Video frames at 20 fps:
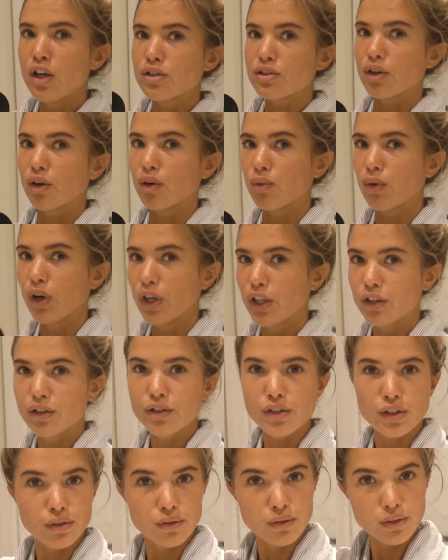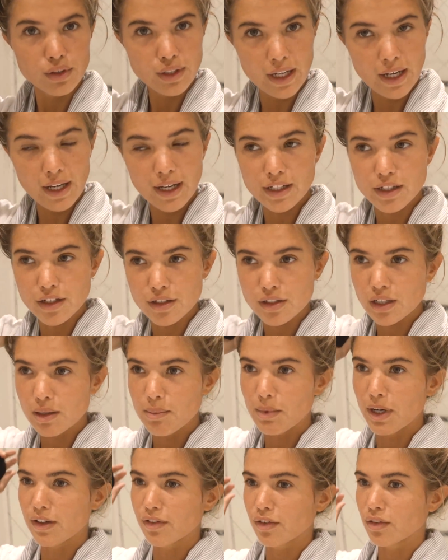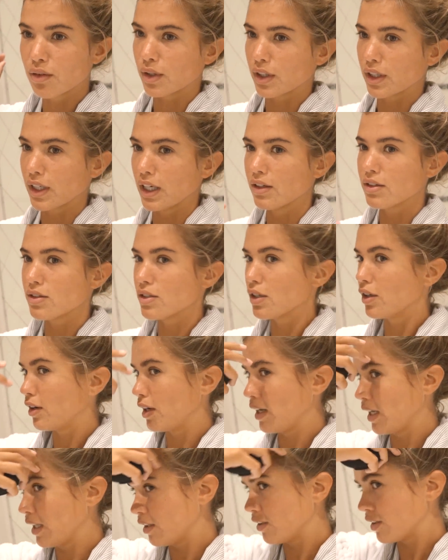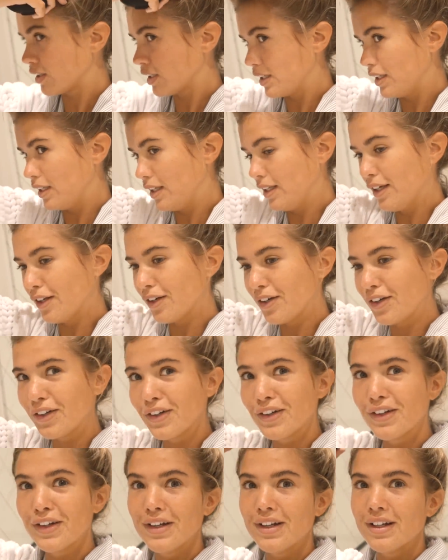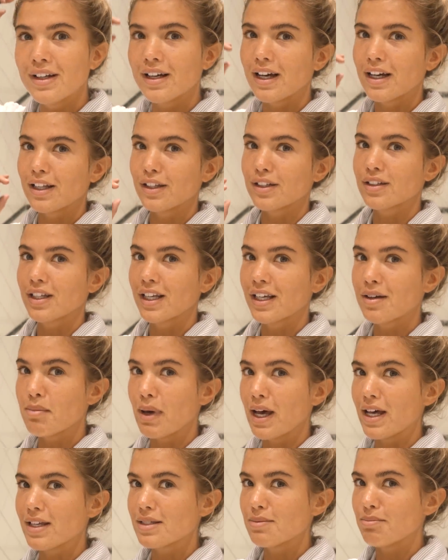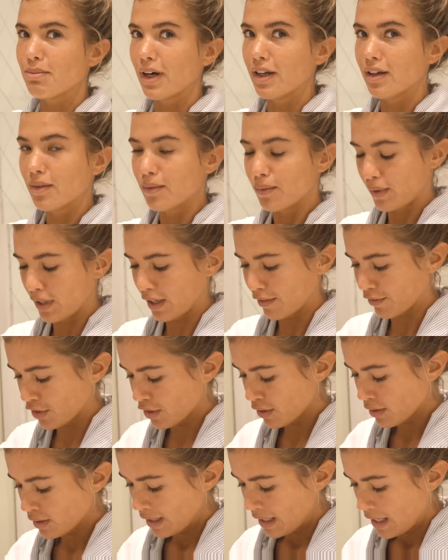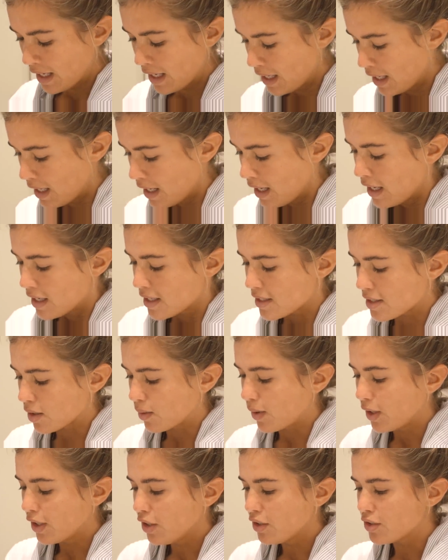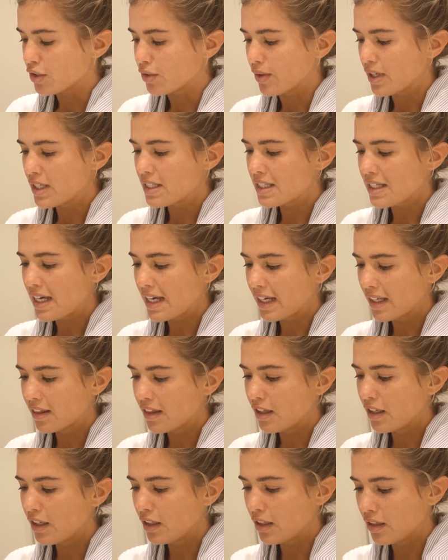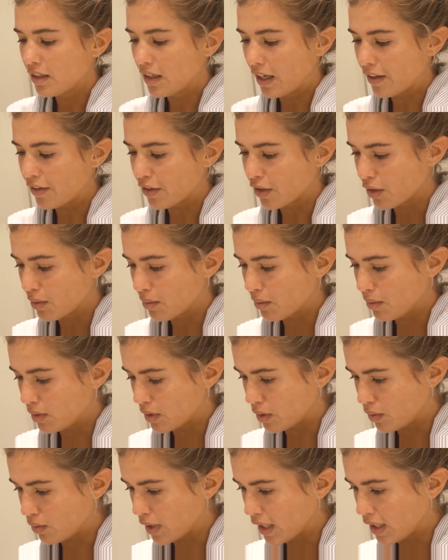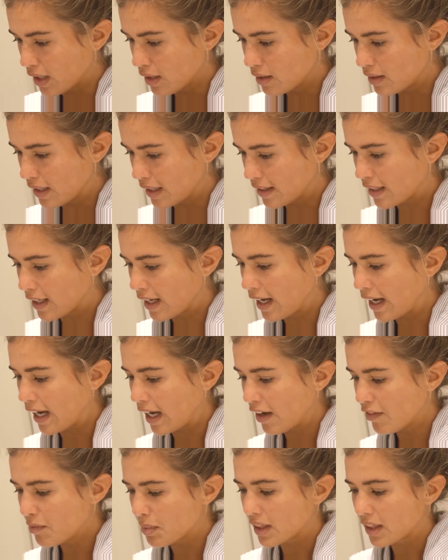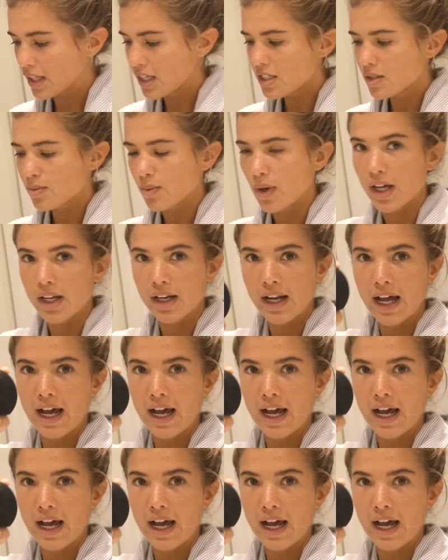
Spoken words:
So what you do, yeah, I just got back from the workout, so I look a little, I look like a mess, but whatever. So what you do, it's like the other Luna that they have, but this one